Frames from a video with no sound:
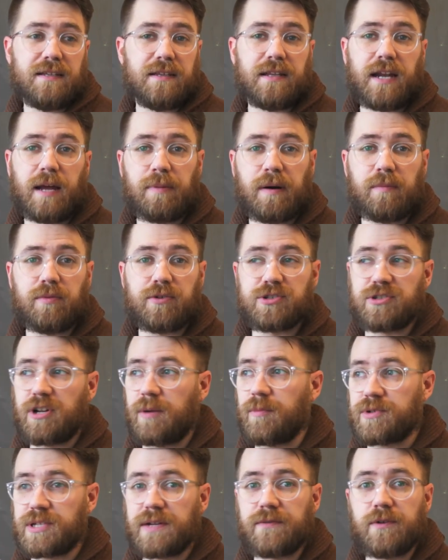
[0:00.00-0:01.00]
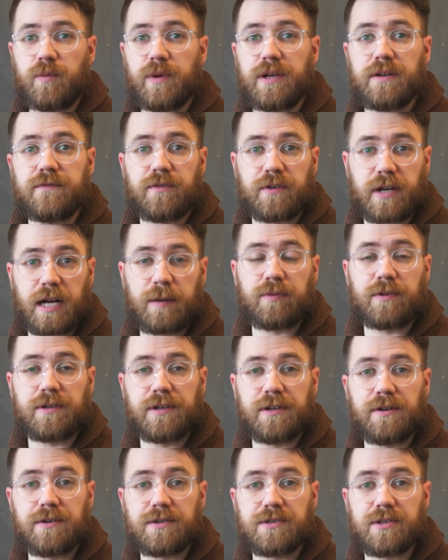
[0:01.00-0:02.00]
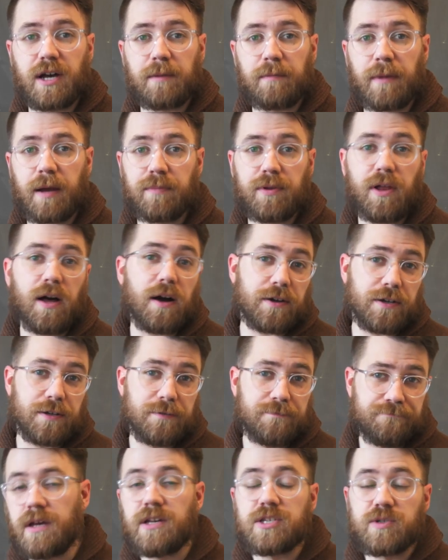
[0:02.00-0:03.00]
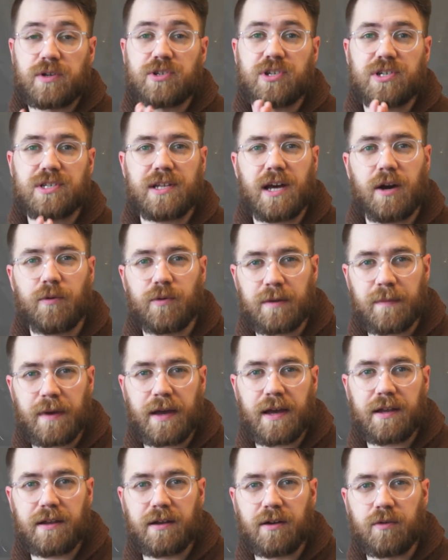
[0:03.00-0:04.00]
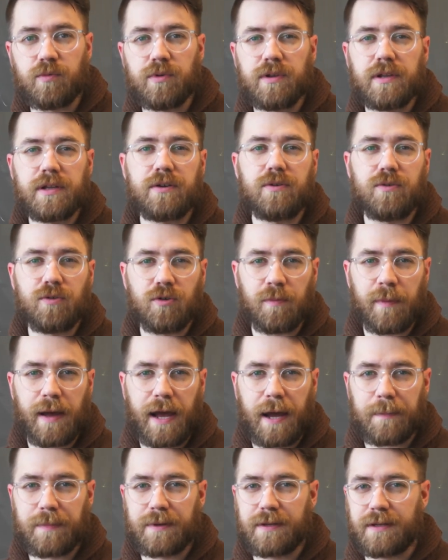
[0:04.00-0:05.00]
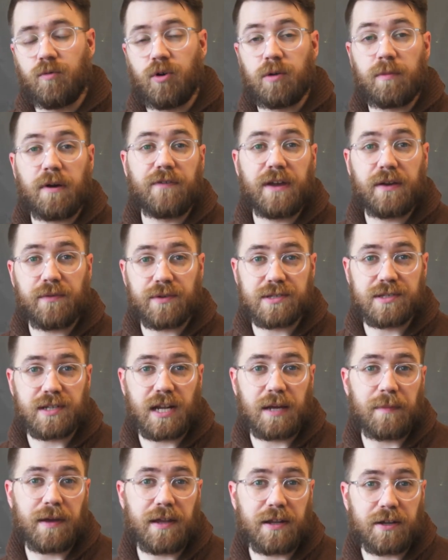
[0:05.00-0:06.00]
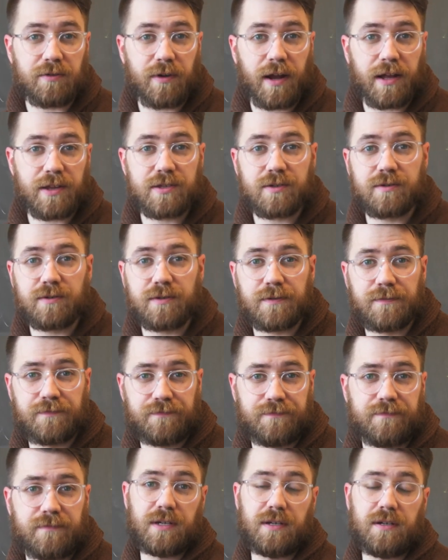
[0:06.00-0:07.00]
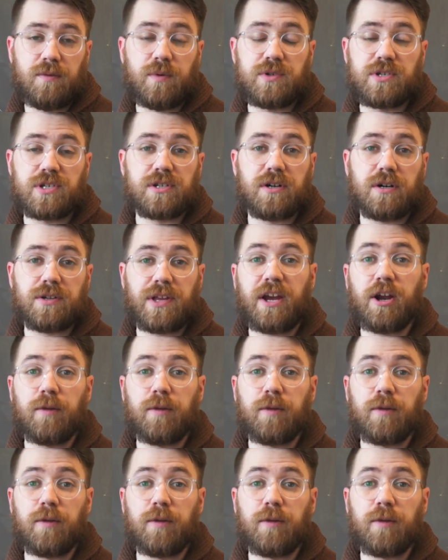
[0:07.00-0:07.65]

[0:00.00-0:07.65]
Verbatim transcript: that I published almost every week for a couple years on my blog. So I just now remade a really cool map, one of my favorites that I made in grad school, which is called